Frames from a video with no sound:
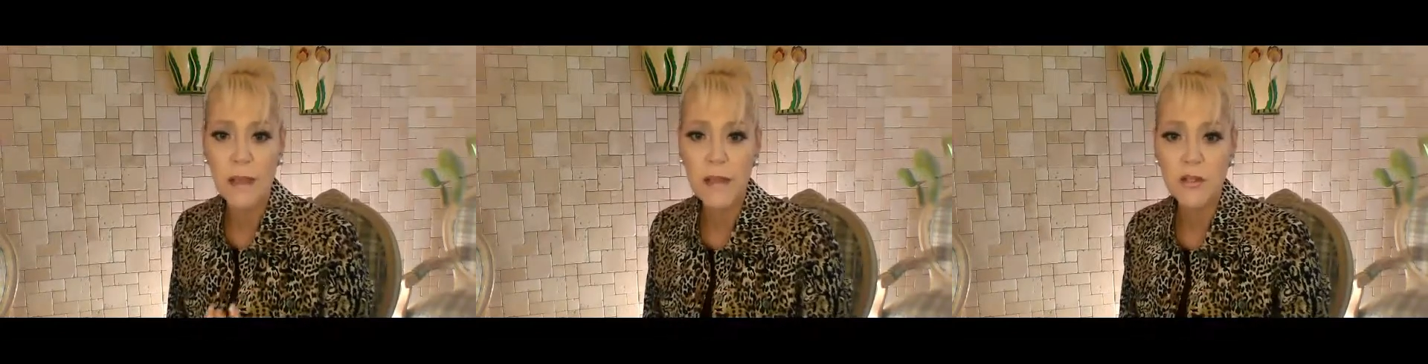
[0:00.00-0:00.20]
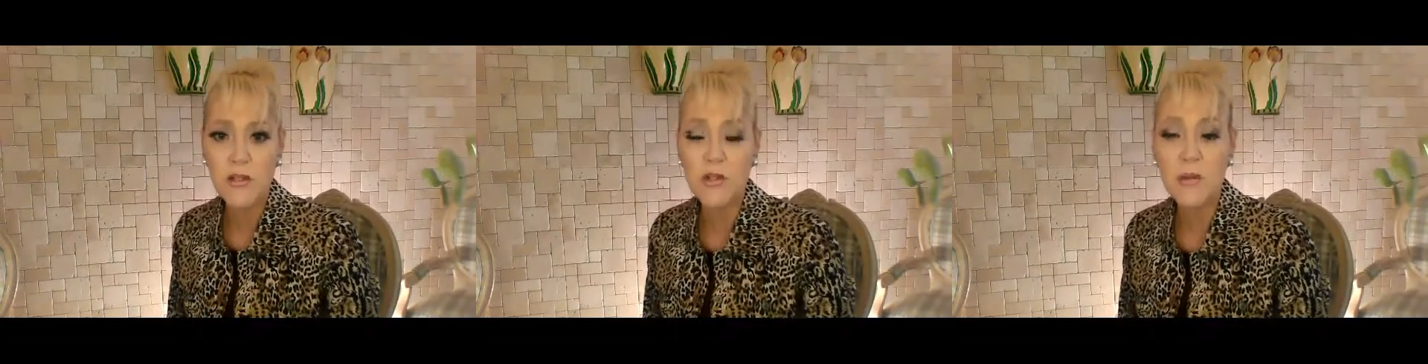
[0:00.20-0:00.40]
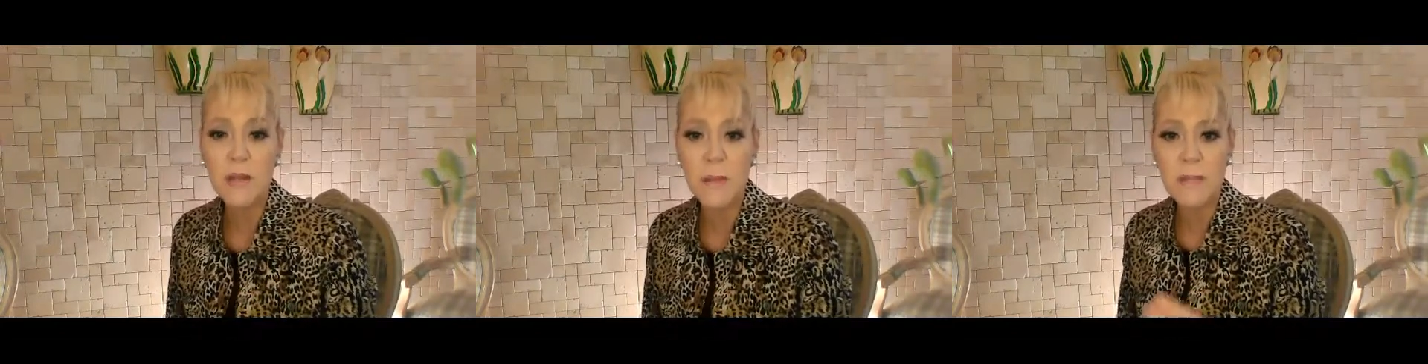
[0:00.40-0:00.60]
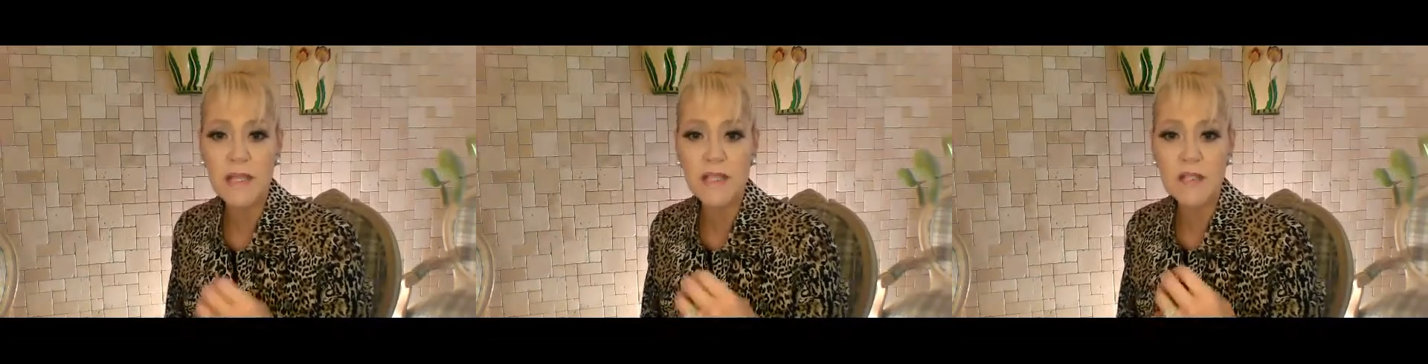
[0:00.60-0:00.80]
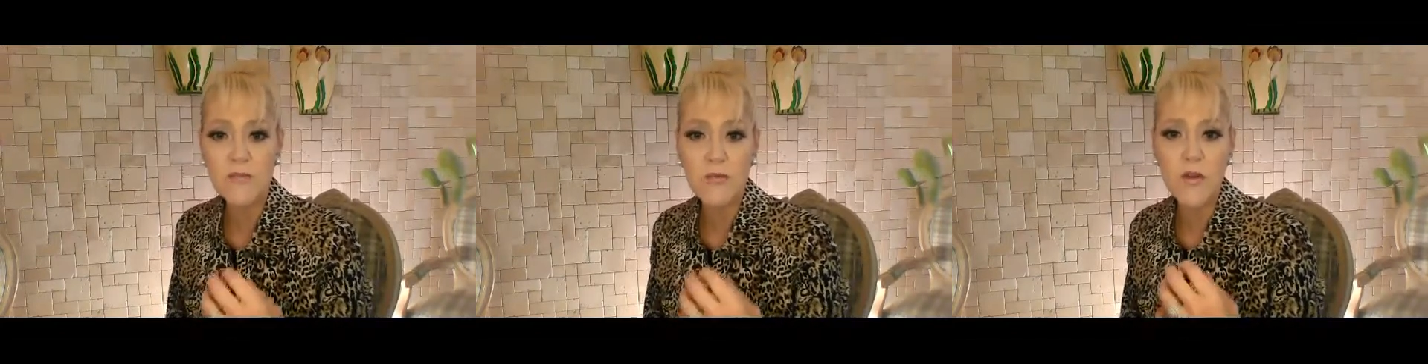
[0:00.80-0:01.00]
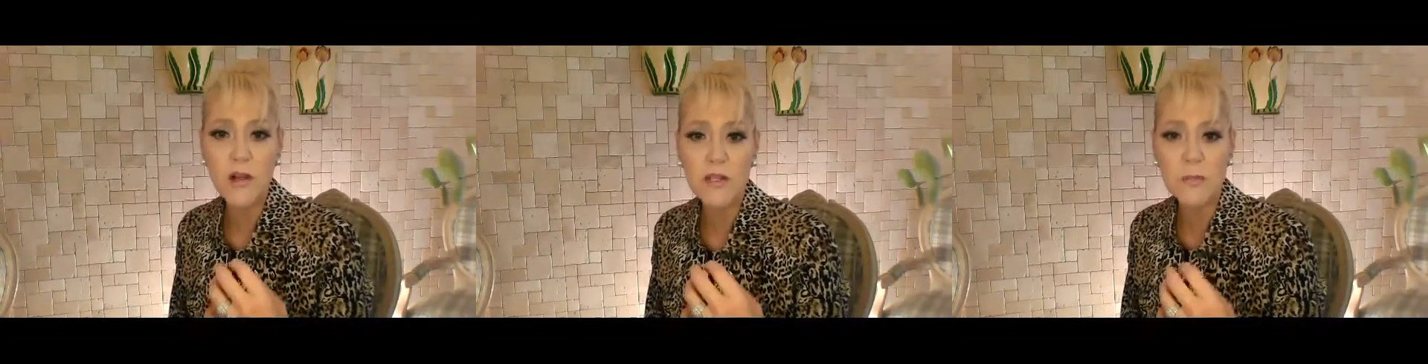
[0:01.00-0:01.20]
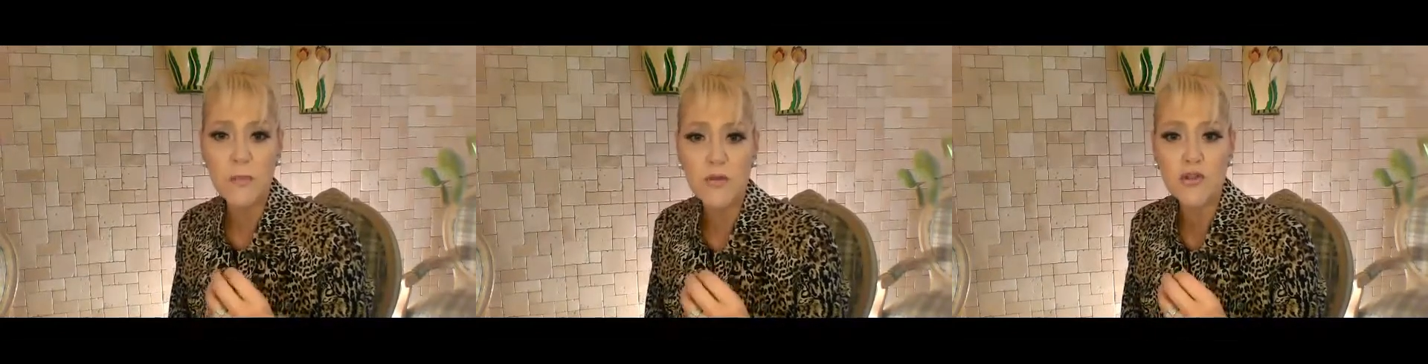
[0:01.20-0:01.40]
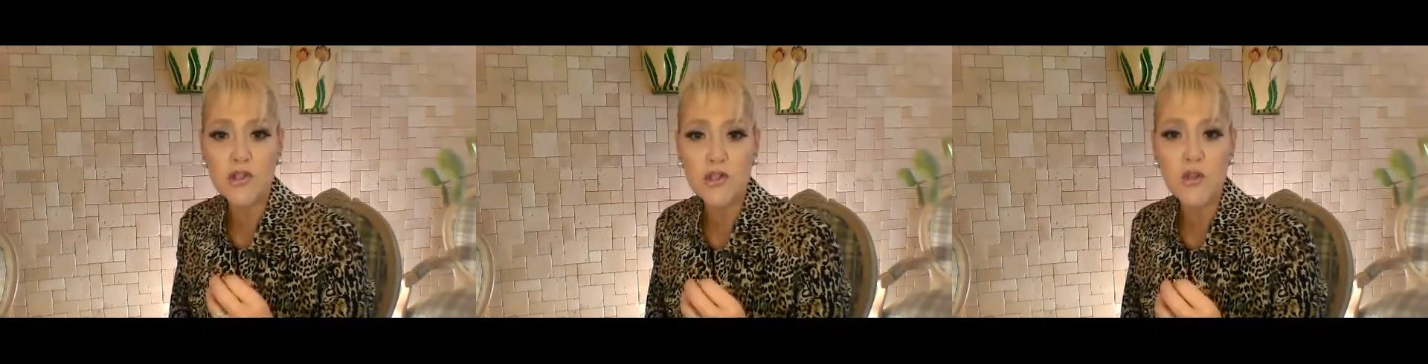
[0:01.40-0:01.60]
doing mitzvot,
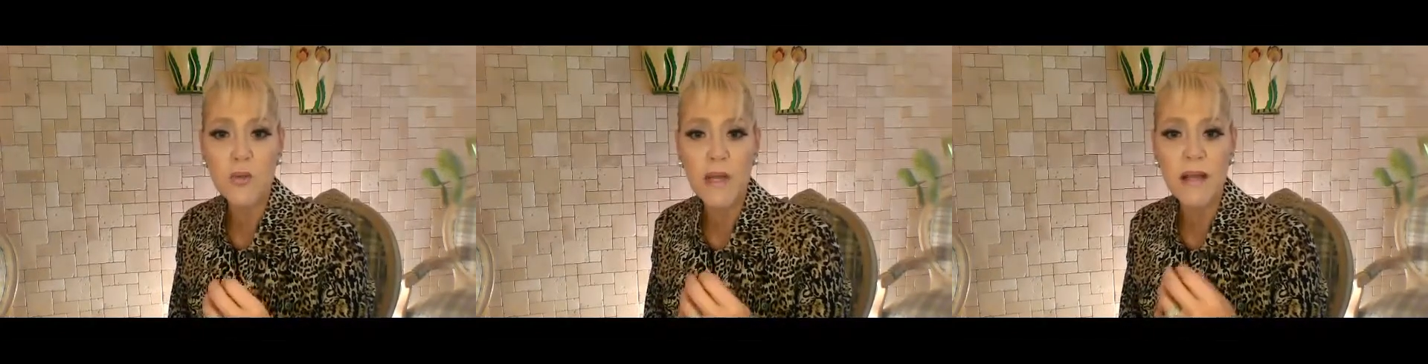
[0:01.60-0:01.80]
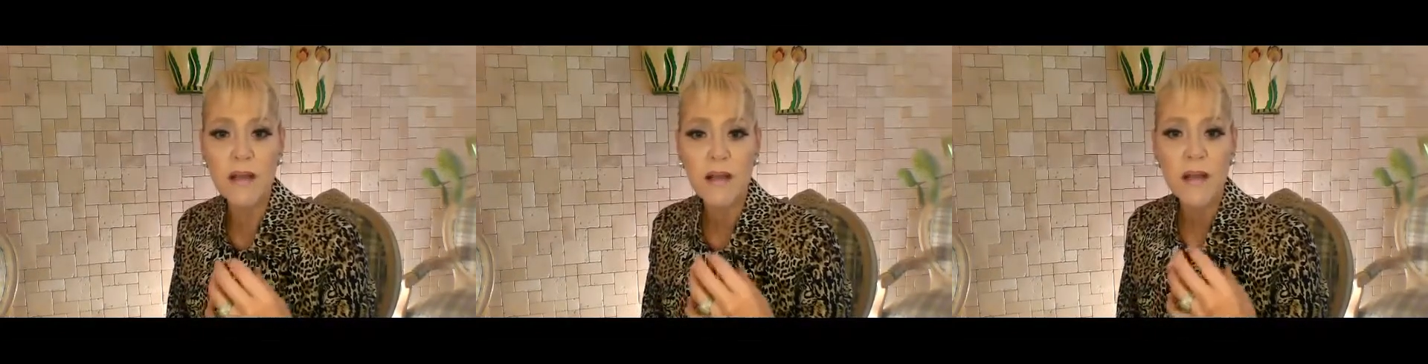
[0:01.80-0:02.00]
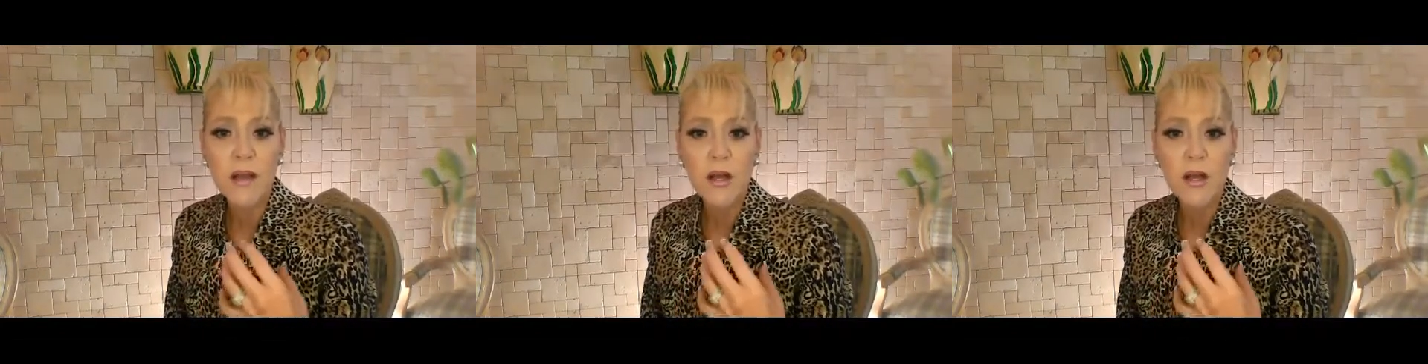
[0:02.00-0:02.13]
pursuing